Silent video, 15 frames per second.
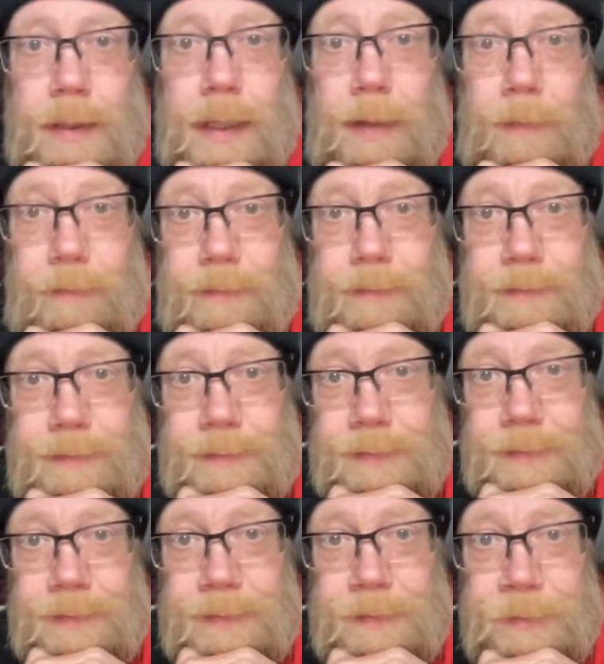yeah,
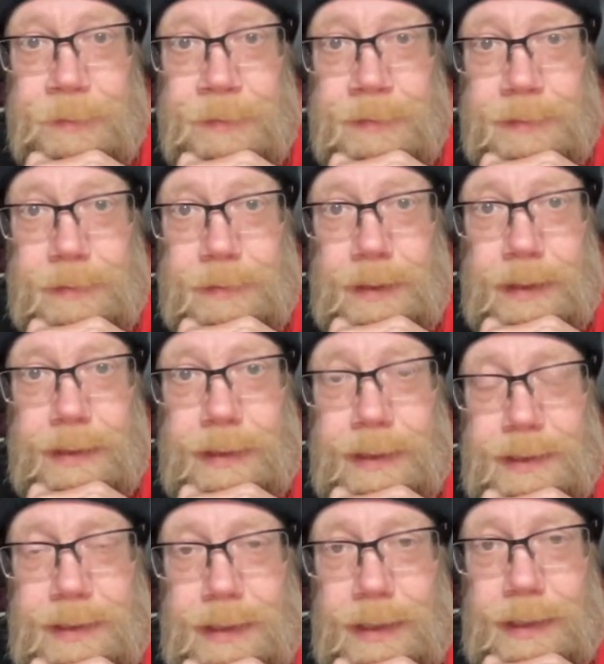
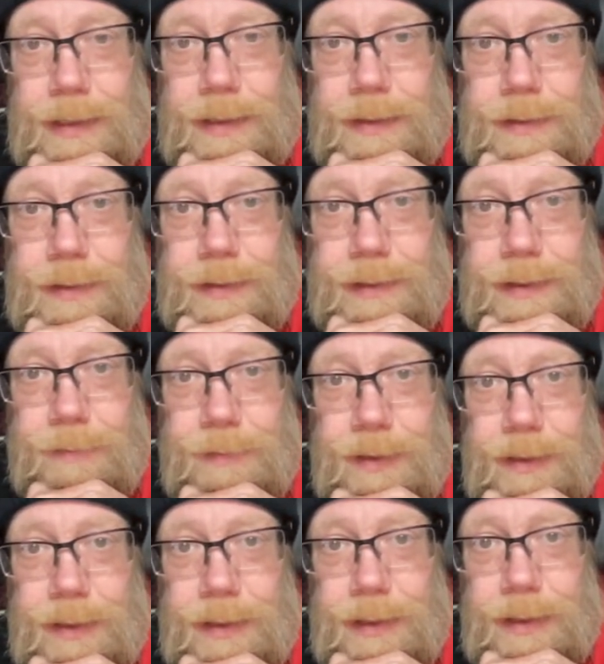nice attempt
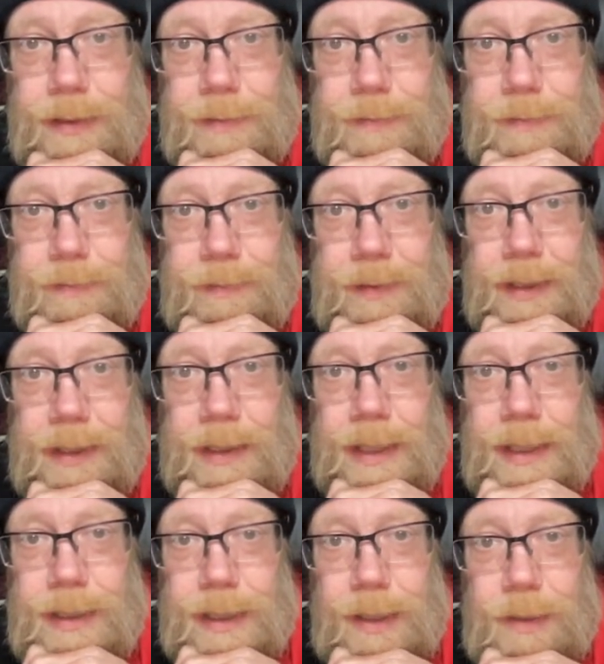at pig
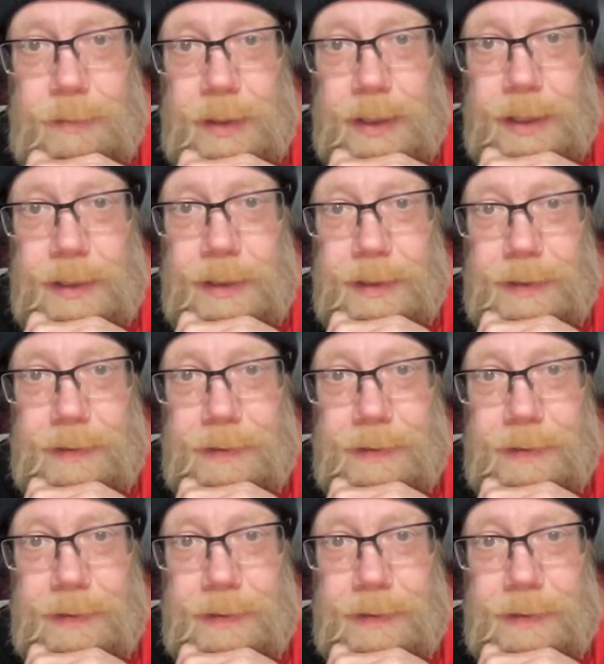Latin there, but